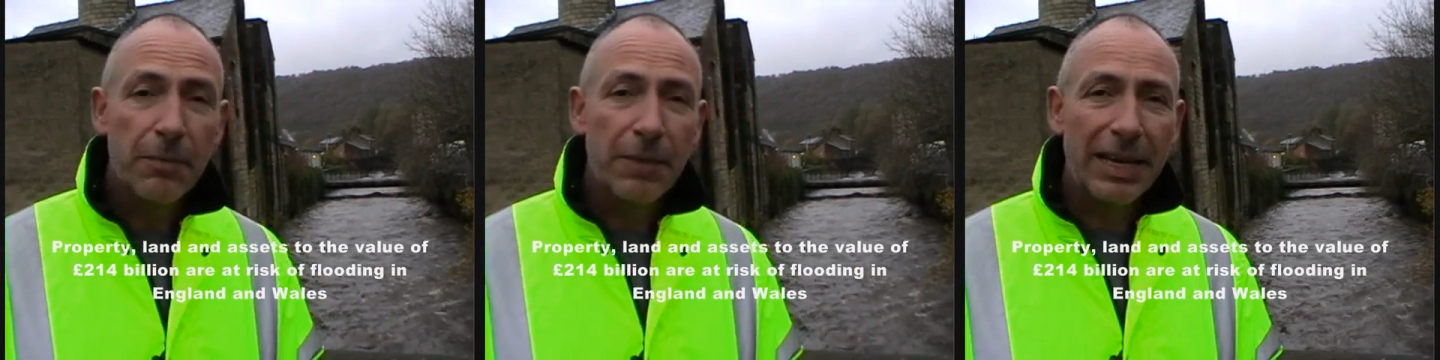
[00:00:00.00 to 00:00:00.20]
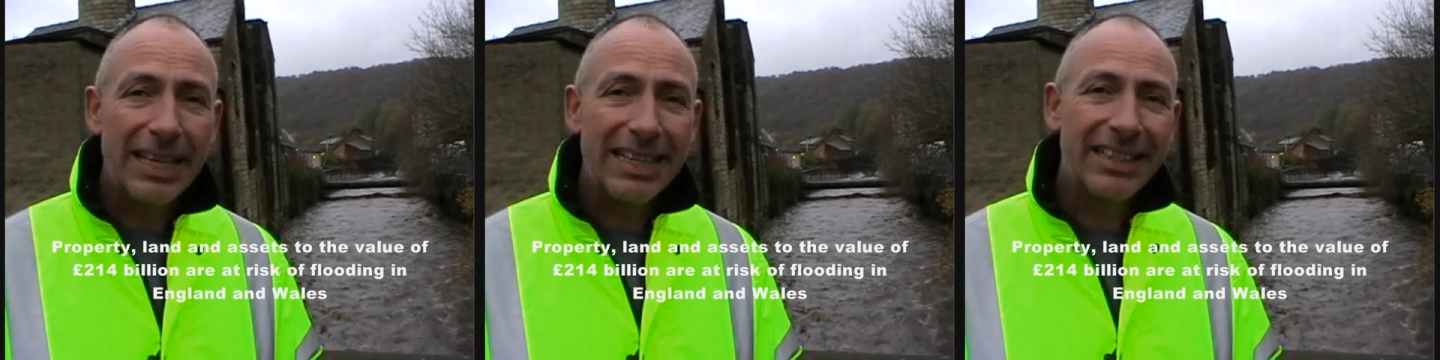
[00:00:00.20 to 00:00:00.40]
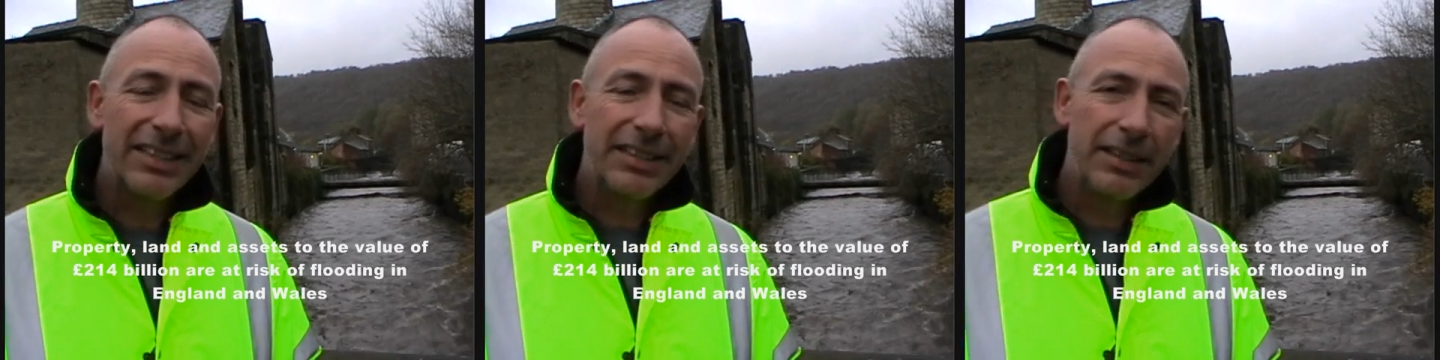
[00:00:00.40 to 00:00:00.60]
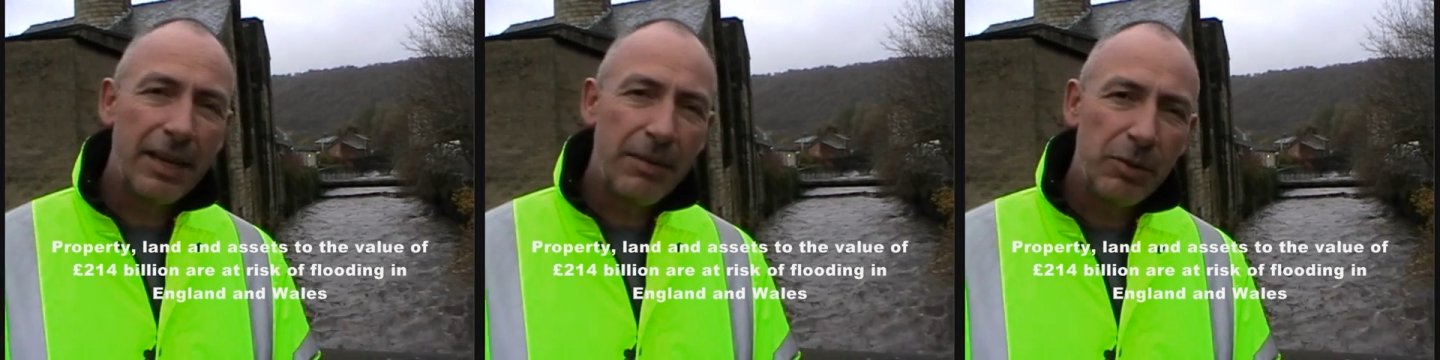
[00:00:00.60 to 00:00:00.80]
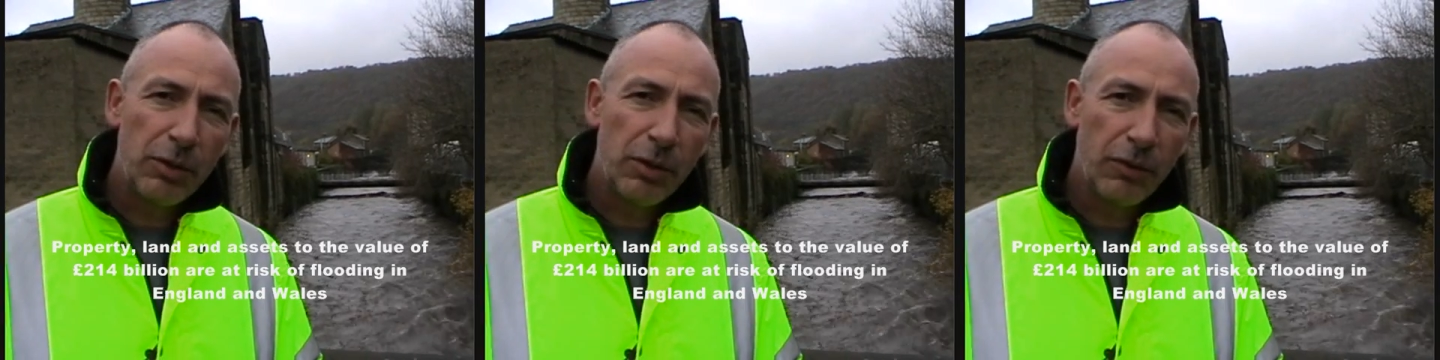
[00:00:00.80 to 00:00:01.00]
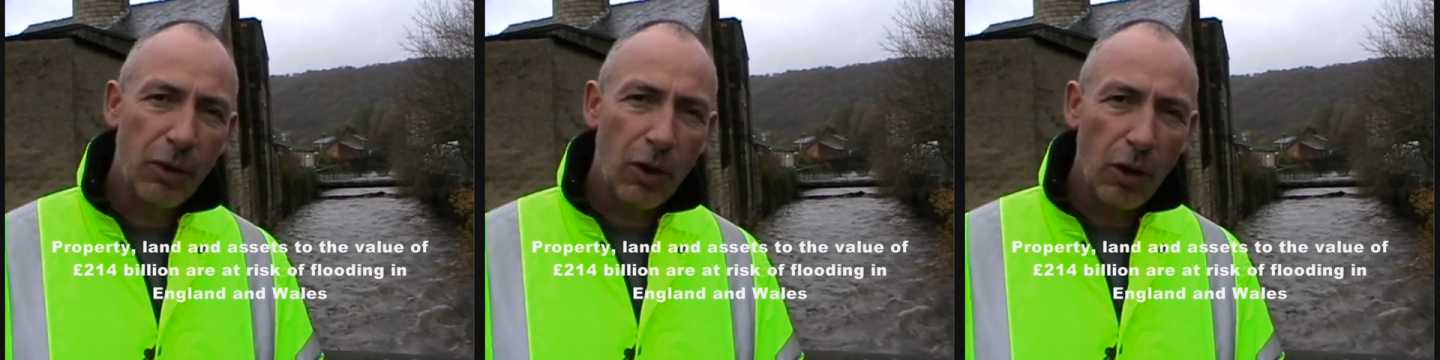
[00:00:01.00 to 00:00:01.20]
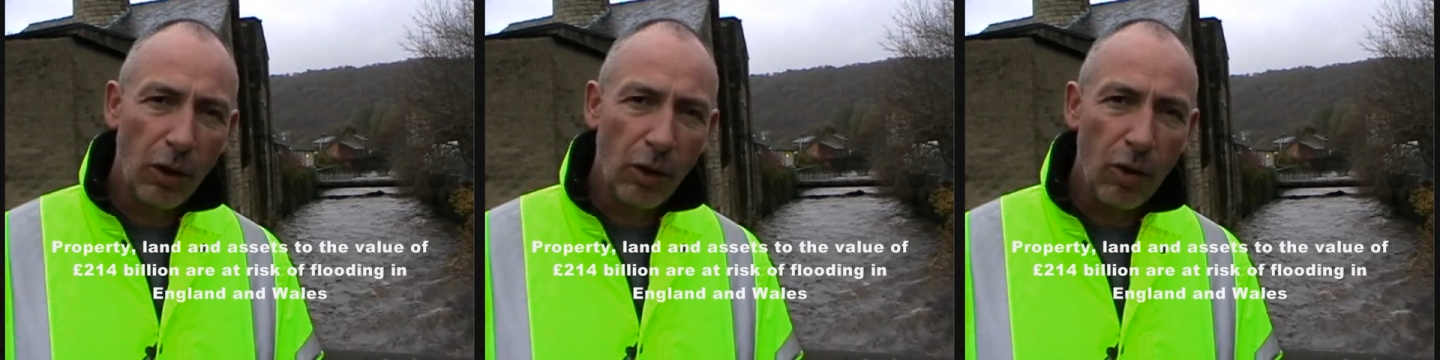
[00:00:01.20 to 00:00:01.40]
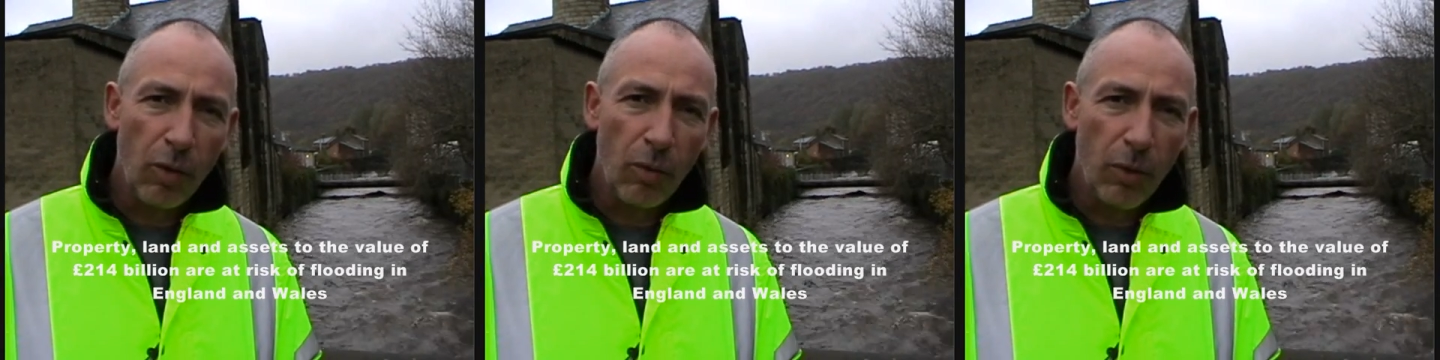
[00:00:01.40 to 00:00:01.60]
but it just seems to have got a
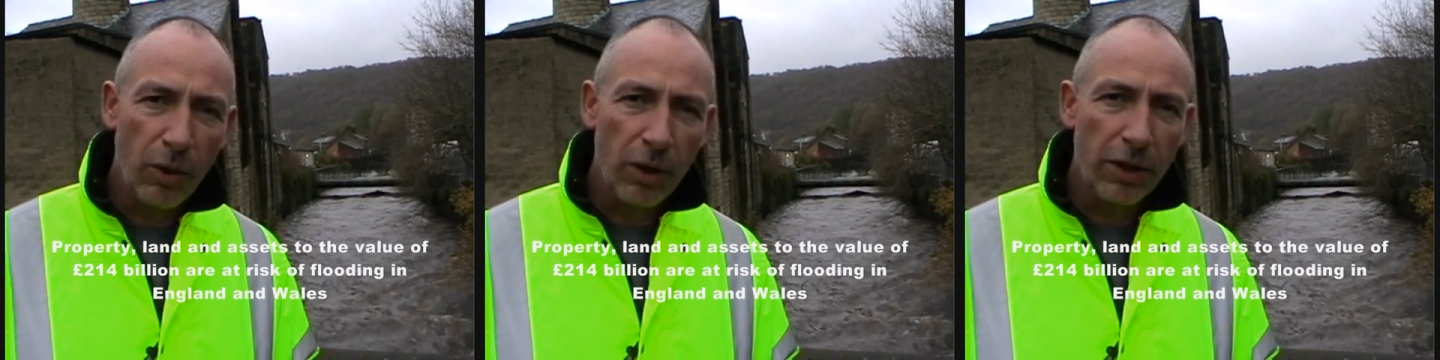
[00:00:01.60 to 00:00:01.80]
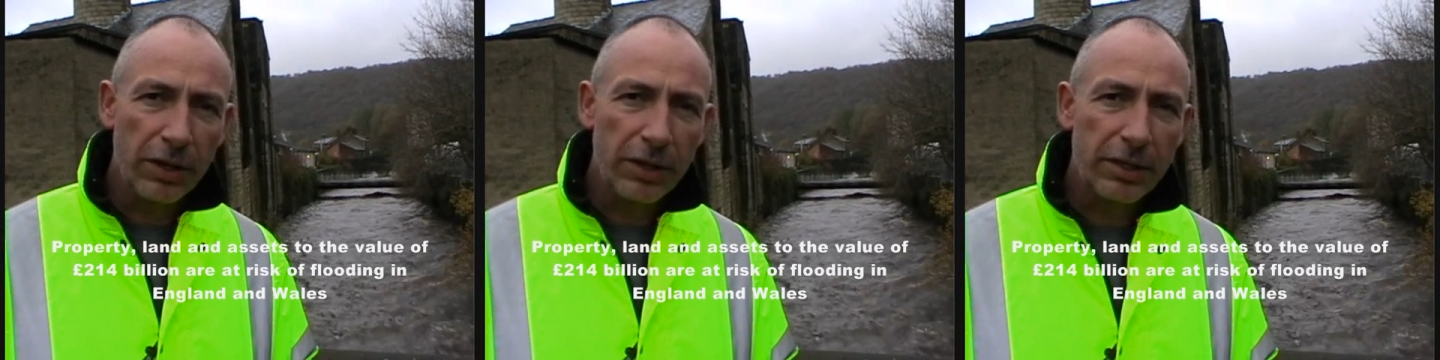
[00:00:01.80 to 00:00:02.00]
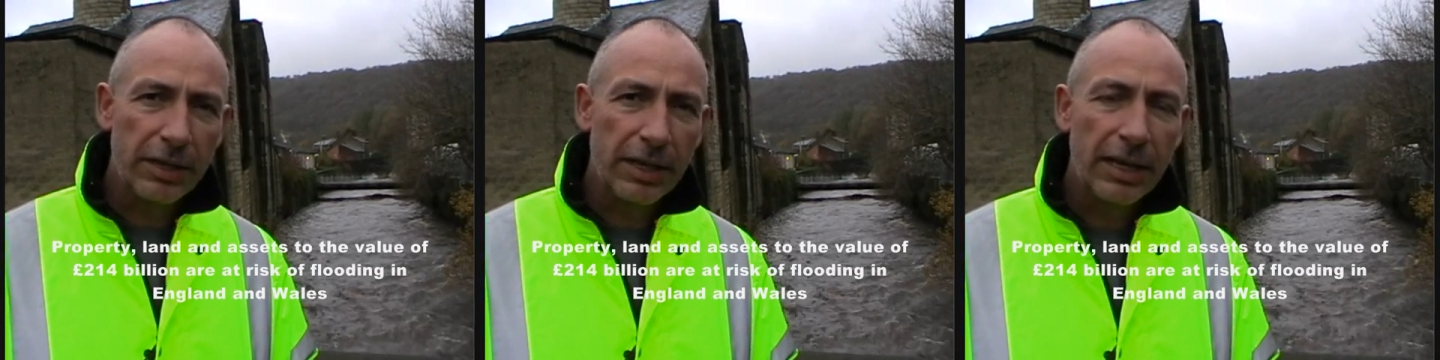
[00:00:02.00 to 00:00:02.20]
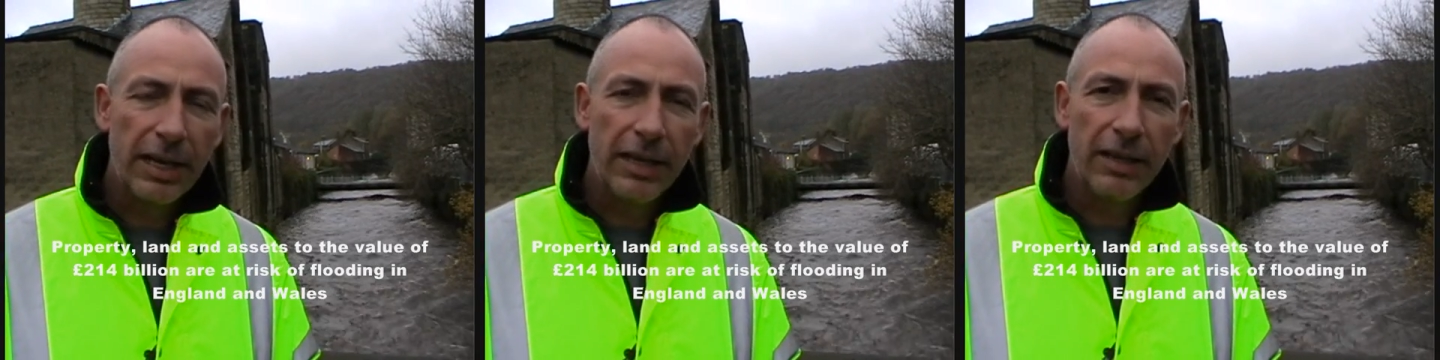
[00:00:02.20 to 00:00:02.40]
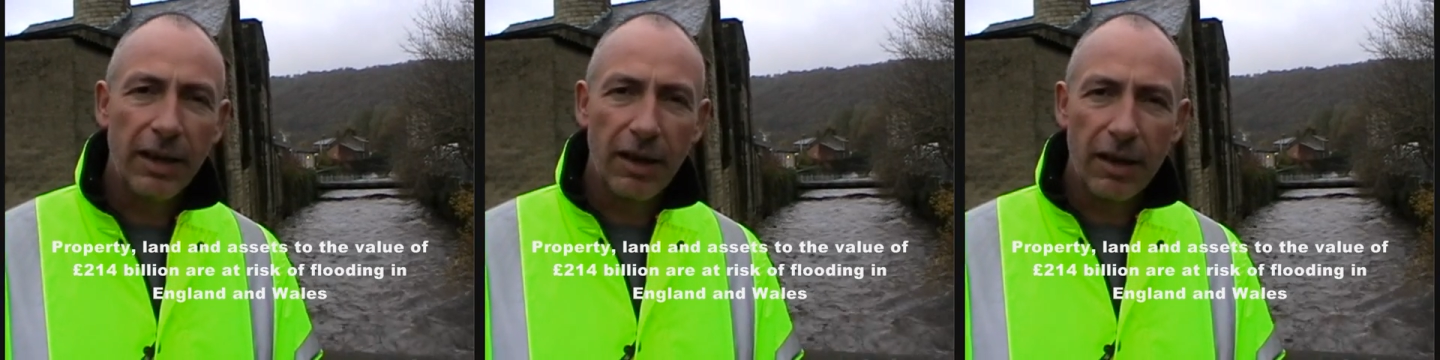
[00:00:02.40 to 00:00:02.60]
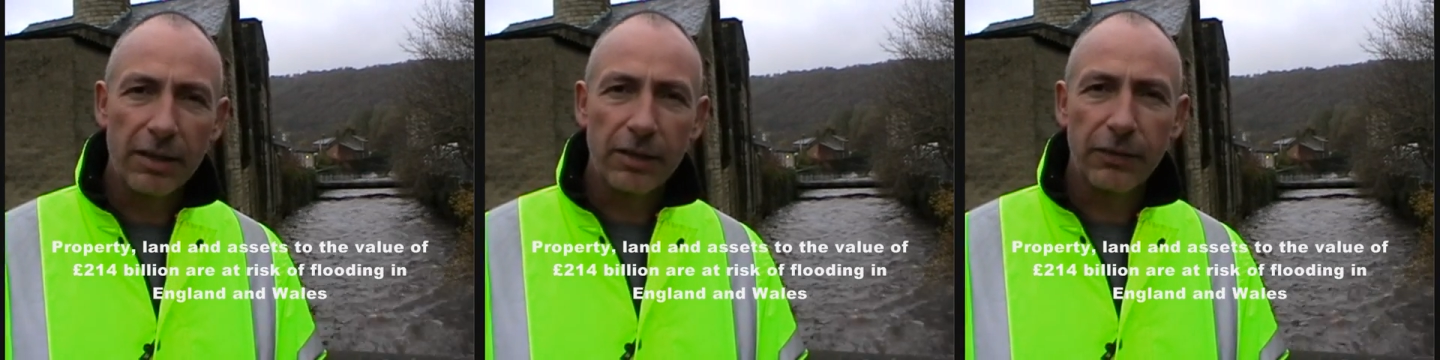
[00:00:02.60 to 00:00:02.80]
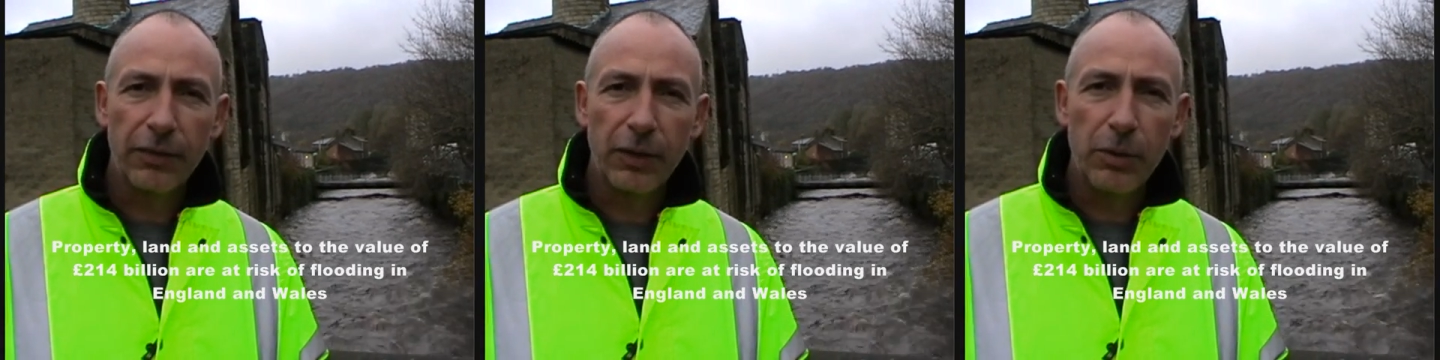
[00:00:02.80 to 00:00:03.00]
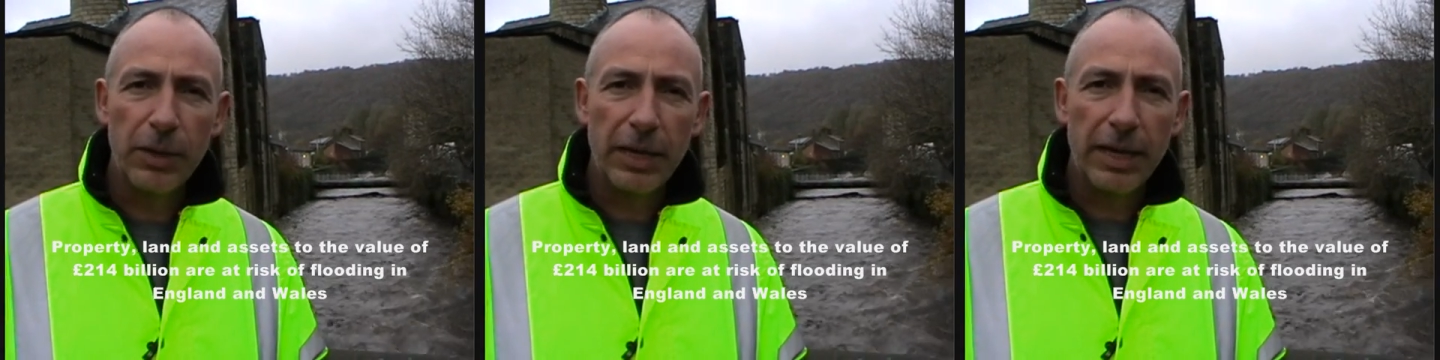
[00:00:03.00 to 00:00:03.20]
lot worse in the last
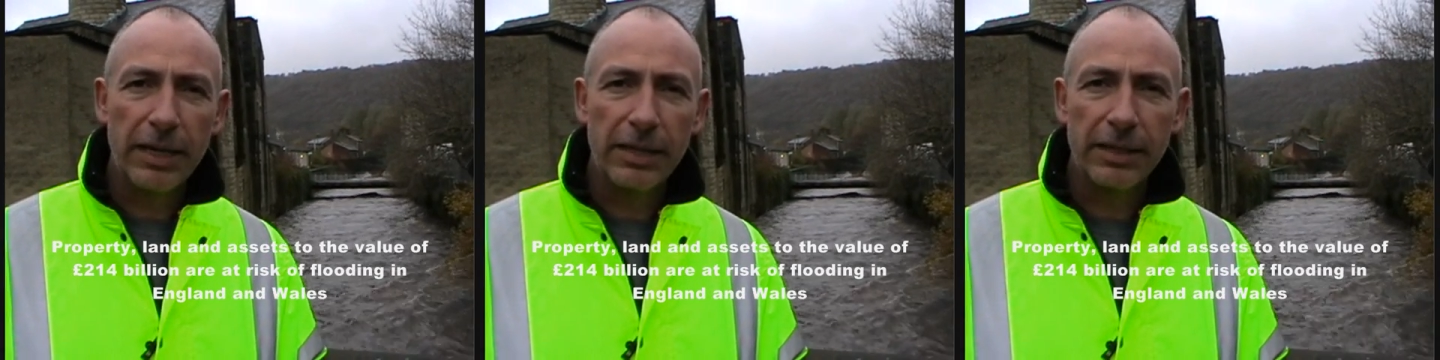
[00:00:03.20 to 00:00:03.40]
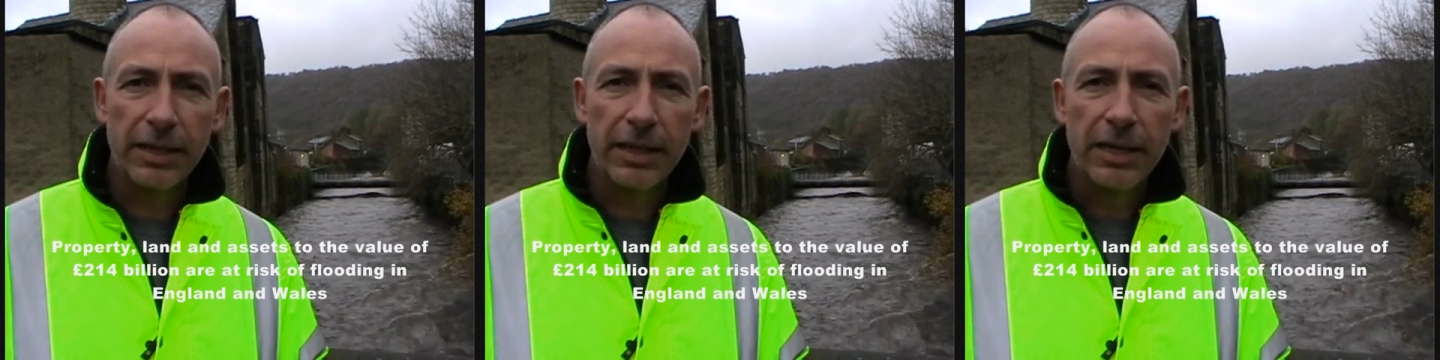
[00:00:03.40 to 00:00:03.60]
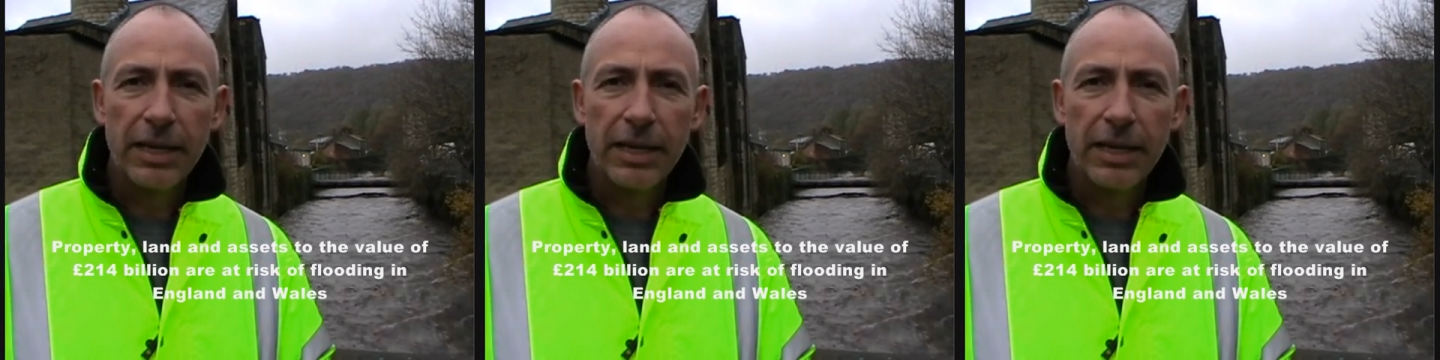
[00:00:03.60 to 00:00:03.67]
few years.